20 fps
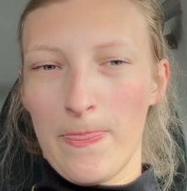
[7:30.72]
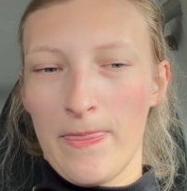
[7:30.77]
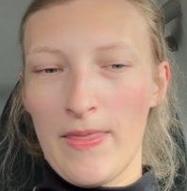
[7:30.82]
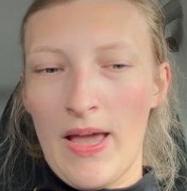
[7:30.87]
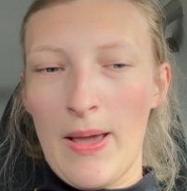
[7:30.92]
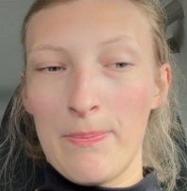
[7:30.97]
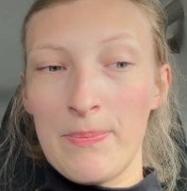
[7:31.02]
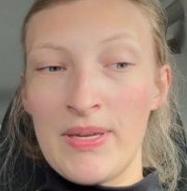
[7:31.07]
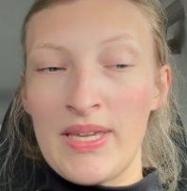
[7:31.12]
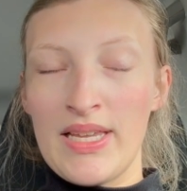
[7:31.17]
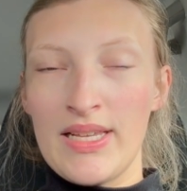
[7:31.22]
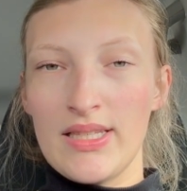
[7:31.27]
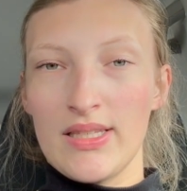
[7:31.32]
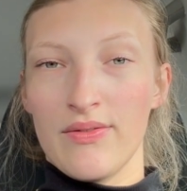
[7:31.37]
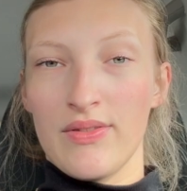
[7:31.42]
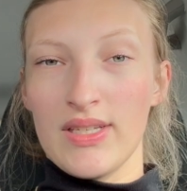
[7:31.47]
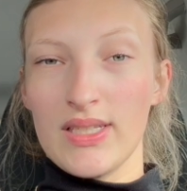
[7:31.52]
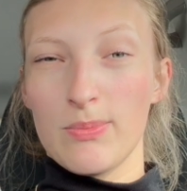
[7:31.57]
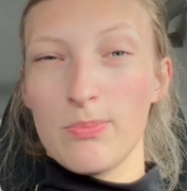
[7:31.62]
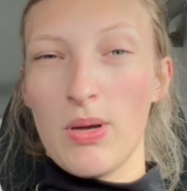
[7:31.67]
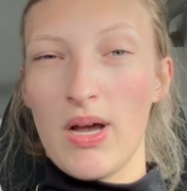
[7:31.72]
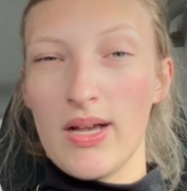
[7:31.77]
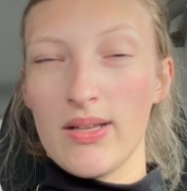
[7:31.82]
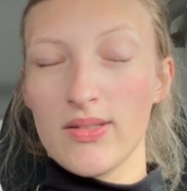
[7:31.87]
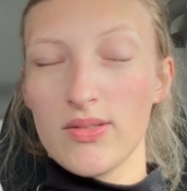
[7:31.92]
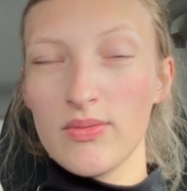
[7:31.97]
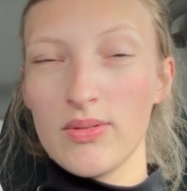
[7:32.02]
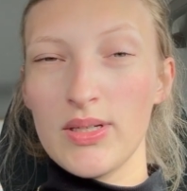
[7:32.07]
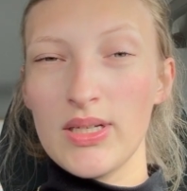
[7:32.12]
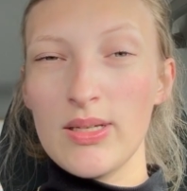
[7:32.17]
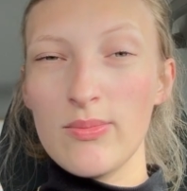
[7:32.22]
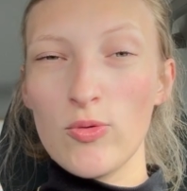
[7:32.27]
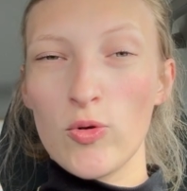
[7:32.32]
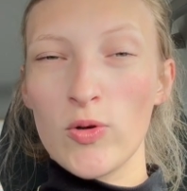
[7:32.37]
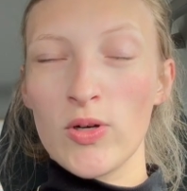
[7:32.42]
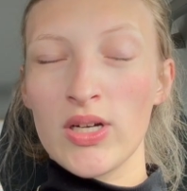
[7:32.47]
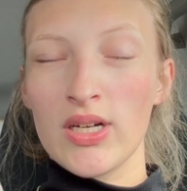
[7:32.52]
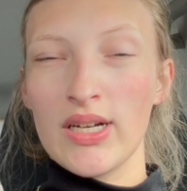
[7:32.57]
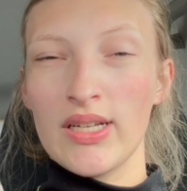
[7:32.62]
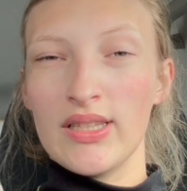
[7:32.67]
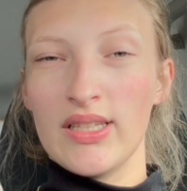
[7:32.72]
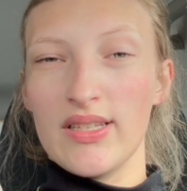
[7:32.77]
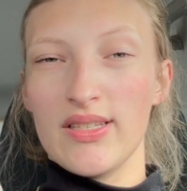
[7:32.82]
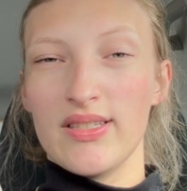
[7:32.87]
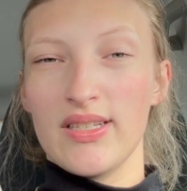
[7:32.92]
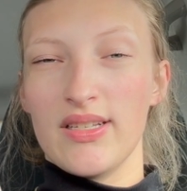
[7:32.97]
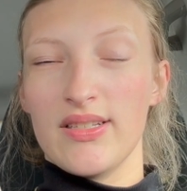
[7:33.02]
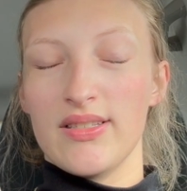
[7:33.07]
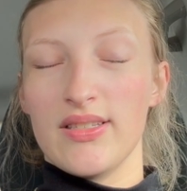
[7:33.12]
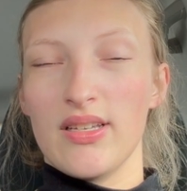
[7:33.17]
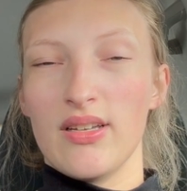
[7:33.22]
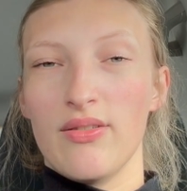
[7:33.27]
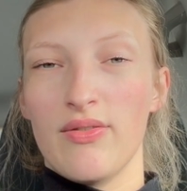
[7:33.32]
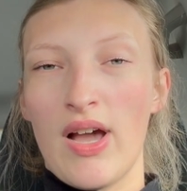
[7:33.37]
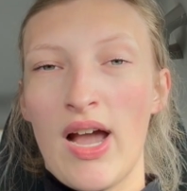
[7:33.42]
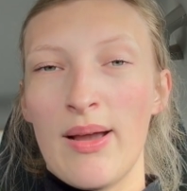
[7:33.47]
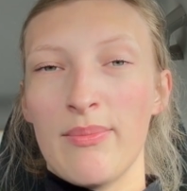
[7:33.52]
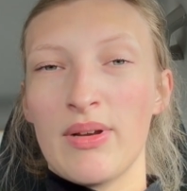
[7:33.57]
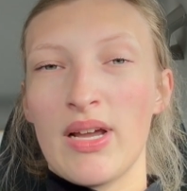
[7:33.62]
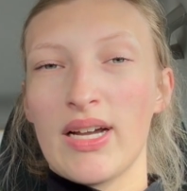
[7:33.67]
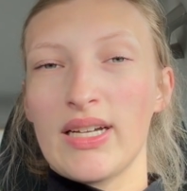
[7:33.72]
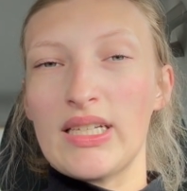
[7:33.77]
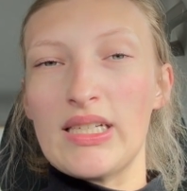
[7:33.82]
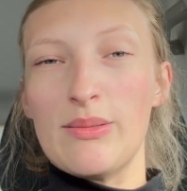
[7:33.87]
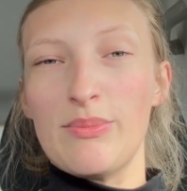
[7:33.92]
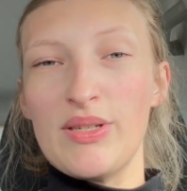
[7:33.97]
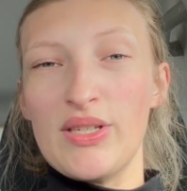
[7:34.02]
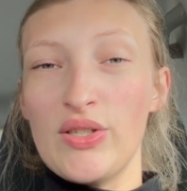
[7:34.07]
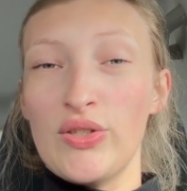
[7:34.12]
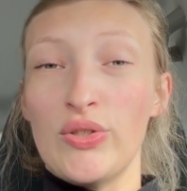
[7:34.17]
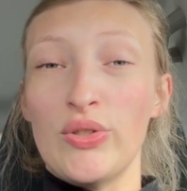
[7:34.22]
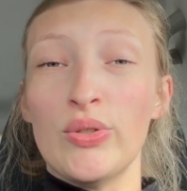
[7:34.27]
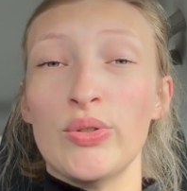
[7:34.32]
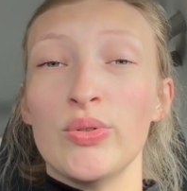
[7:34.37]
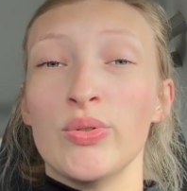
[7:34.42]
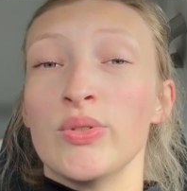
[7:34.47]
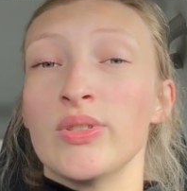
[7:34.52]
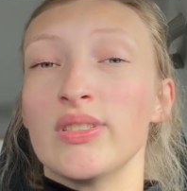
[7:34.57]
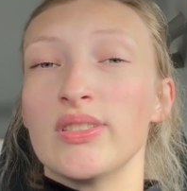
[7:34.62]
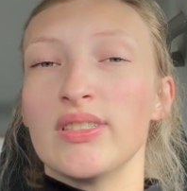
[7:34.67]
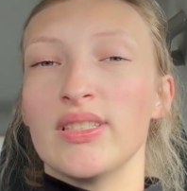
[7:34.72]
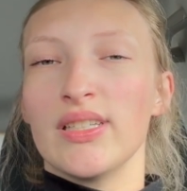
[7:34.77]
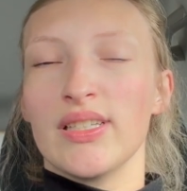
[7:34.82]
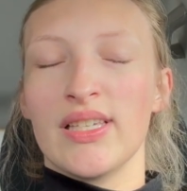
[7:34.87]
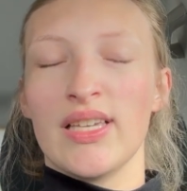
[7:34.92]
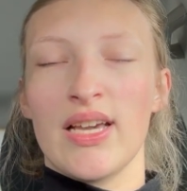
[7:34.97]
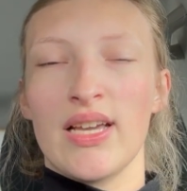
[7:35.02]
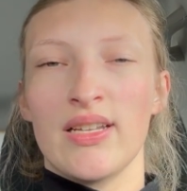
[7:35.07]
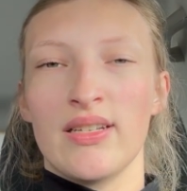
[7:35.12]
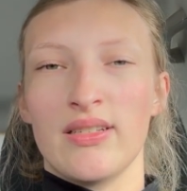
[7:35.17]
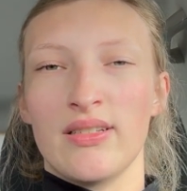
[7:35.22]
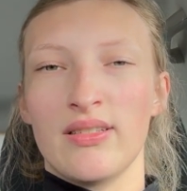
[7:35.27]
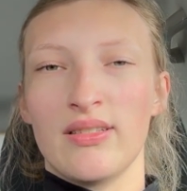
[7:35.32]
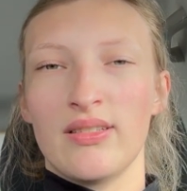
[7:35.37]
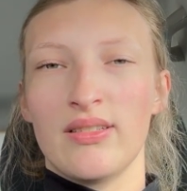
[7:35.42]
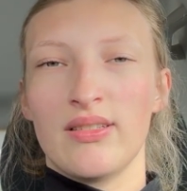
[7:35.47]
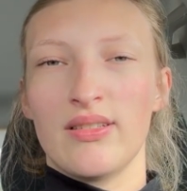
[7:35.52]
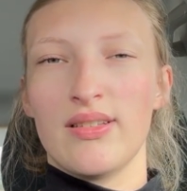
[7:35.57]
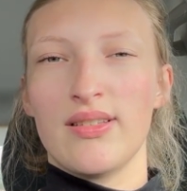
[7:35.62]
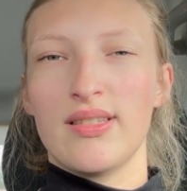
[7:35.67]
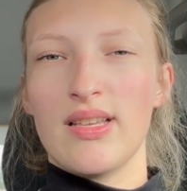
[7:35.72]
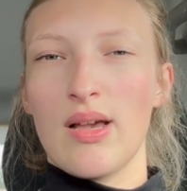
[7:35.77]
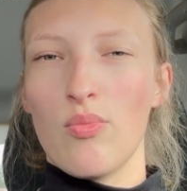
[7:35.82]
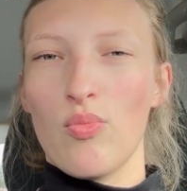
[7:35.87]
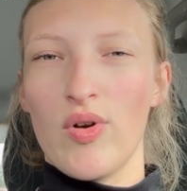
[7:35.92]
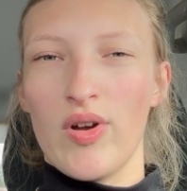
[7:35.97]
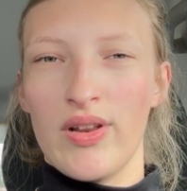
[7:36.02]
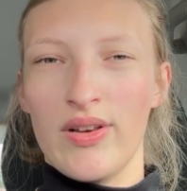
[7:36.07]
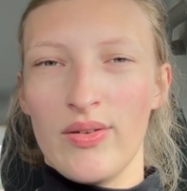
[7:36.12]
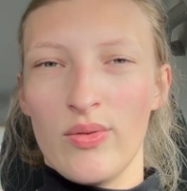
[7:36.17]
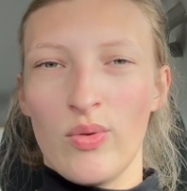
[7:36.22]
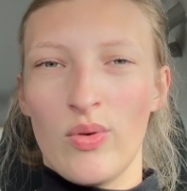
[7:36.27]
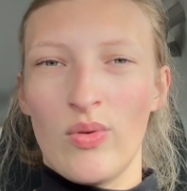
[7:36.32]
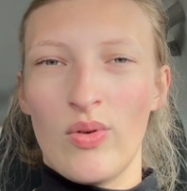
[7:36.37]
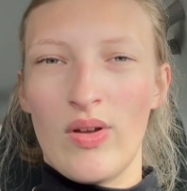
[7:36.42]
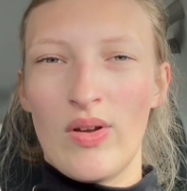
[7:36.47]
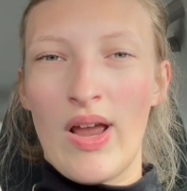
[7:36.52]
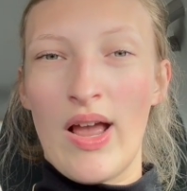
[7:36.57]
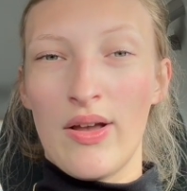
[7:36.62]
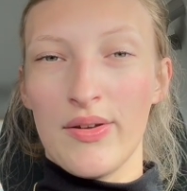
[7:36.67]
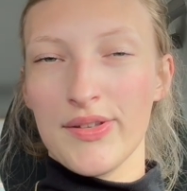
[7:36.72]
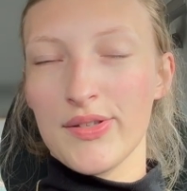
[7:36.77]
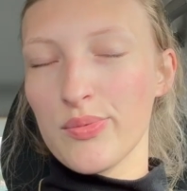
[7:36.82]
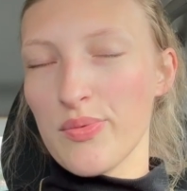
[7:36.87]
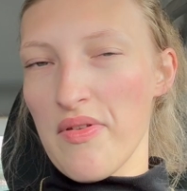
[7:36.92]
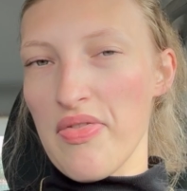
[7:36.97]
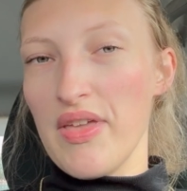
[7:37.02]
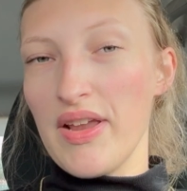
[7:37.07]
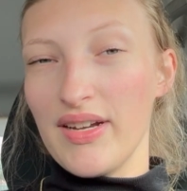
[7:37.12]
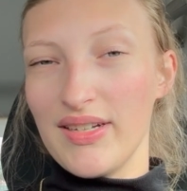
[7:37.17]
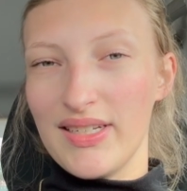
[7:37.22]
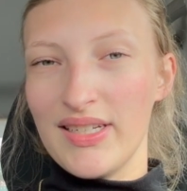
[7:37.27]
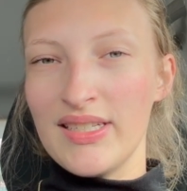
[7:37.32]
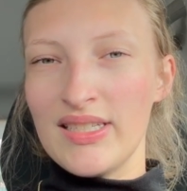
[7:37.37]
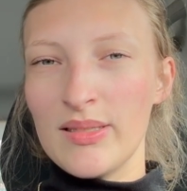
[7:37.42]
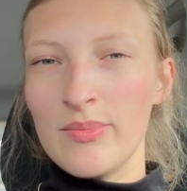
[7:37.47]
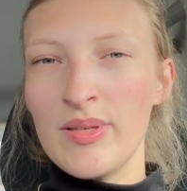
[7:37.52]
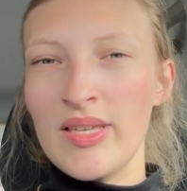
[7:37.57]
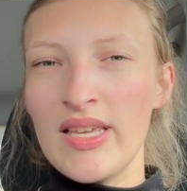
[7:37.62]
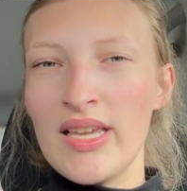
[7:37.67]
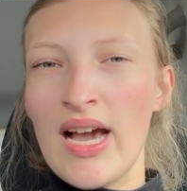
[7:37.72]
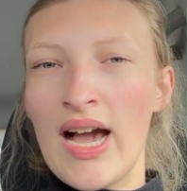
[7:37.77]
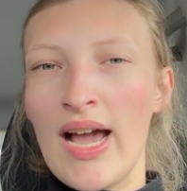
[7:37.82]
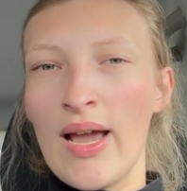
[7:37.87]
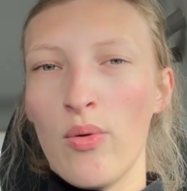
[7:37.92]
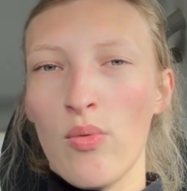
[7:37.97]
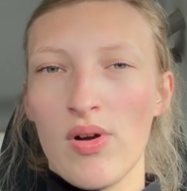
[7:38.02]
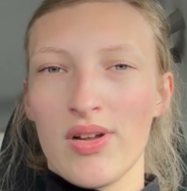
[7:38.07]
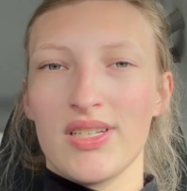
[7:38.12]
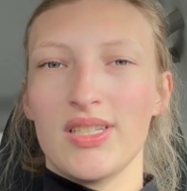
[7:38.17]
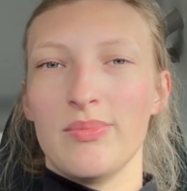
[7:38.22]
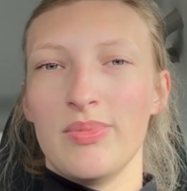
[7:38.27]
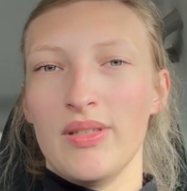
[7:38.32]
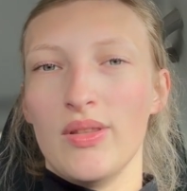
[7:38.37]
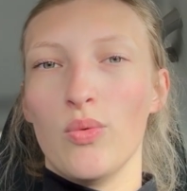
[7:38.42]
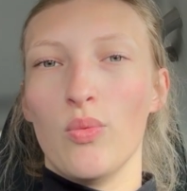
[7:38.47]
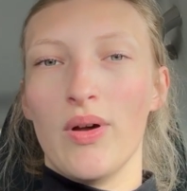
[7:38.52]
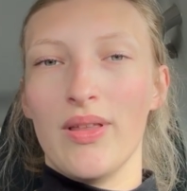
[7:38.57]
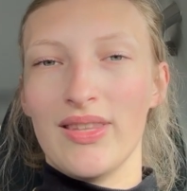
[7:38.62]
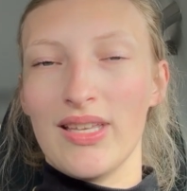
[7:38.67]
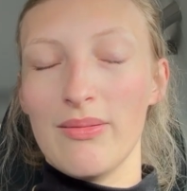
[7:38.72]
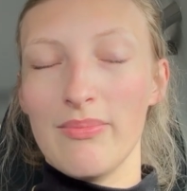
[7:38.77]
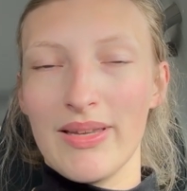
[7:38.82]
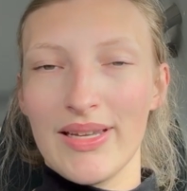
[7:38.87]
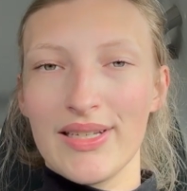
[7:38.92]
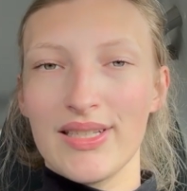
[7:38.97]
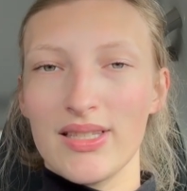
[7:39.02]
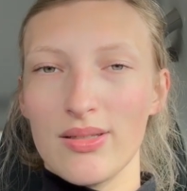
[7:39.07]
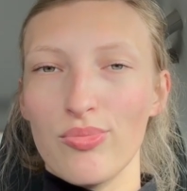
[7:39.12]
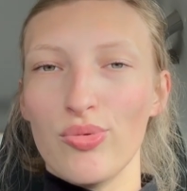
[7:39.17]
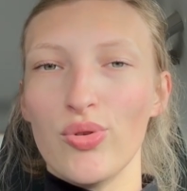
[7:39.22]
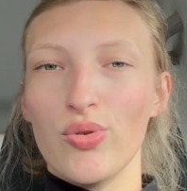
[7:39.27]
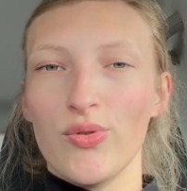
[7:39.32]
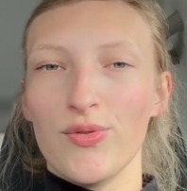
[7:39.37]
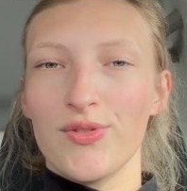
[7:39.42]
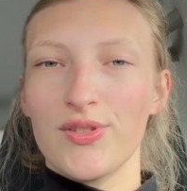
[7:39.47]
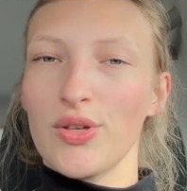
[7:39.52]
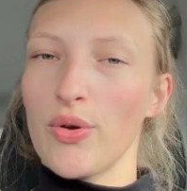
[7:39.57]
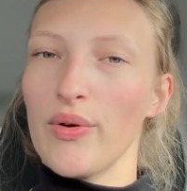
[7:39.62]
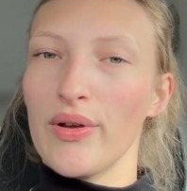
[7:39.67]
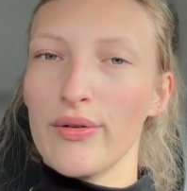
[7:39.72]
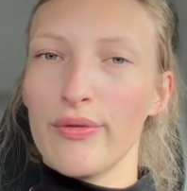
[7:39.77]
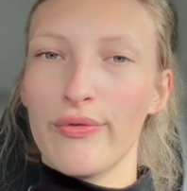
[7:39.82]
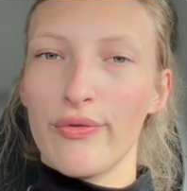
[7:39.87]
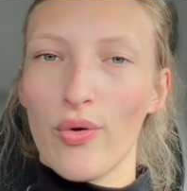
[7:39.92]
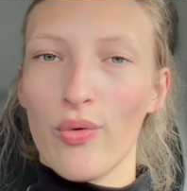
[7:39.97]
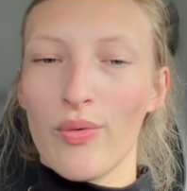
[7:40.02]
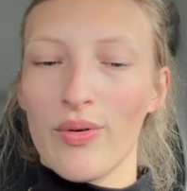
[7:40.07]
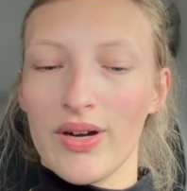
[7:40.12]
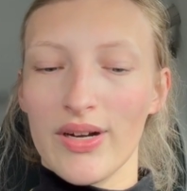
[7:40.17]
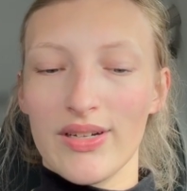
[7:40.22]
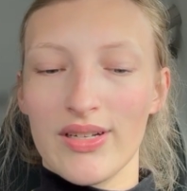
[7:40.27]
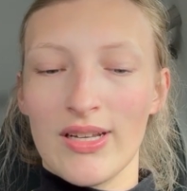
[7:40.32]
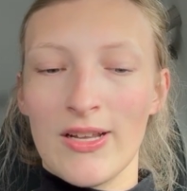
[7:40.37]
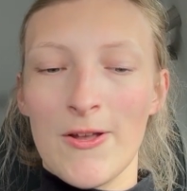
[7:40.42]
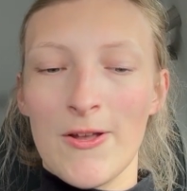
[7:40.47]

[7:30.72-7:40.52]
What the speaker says: a piece of this puzzle anymore, in the sense of I'm not going to be used to get someone else where they need to be. I want to be the one that makes the moves going forward.